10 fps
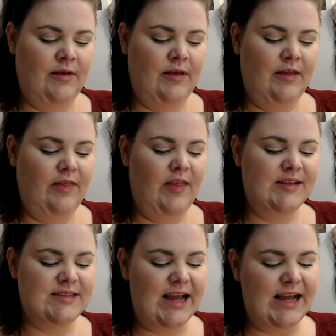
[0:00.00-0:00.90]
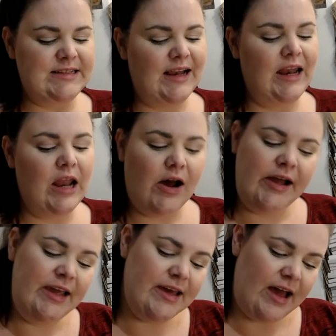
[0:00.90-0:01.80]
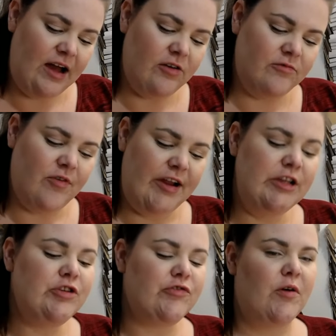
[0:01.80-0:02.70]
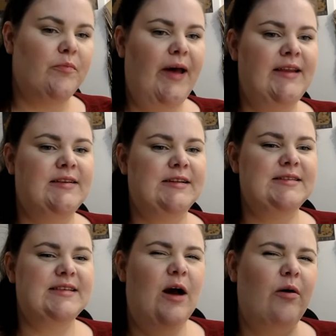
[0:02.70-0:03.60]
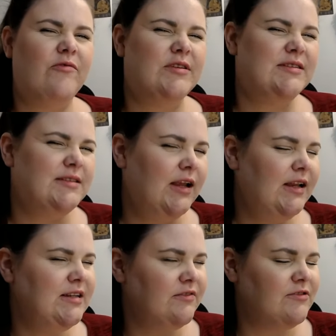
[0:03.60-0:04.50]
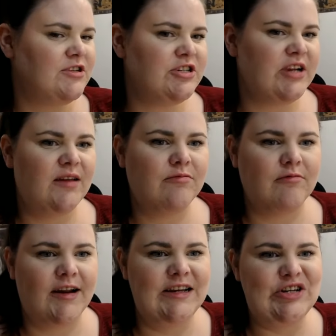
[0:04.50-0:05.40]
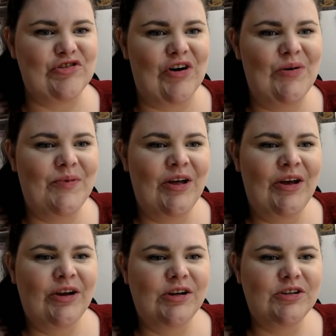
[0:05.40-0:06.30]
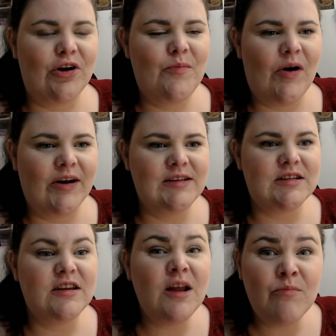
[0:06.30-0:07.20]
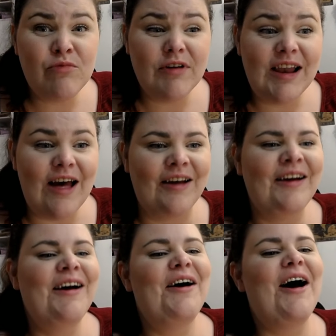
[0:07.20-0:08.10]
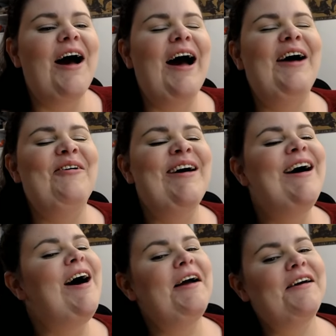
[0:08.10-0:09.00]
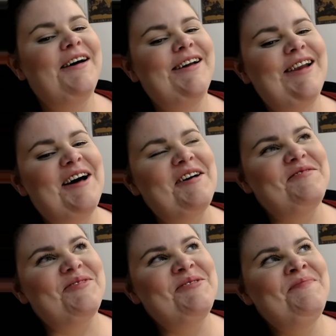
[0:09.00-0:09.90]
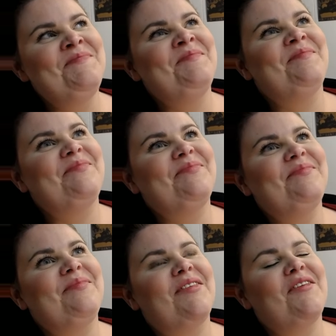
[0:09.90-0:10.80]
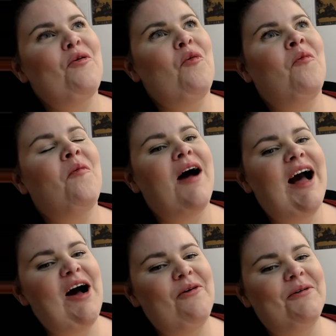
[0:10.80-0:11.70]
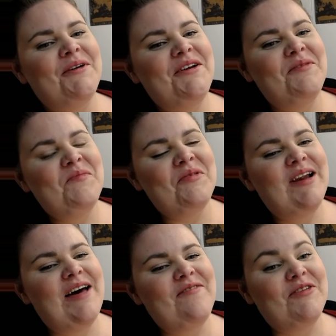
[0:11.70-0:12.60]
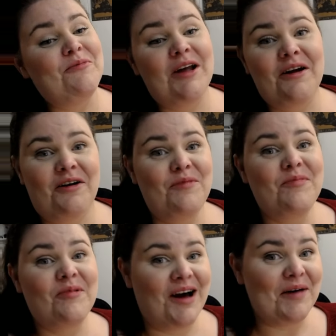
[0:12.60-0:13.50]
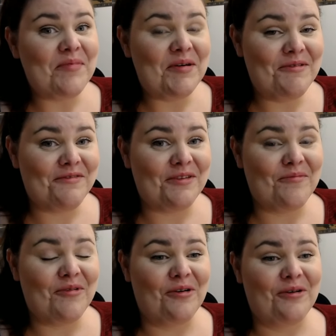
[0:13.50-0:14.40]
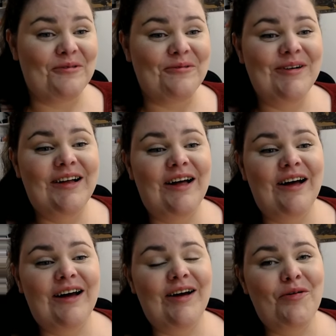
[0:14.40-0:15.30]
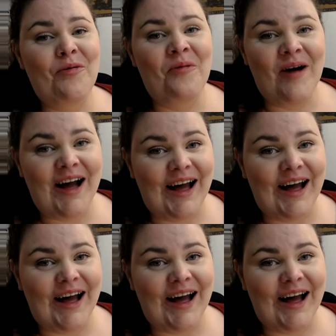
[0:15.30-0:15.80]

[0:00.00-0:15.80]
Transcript: this is like our raindrop pendants, however it's a slightly different shape raindrop. You don't mind number 11. Ow, I can't laugh. Wow, number 11. Well, I hope you're happy with them all. Oh, wow.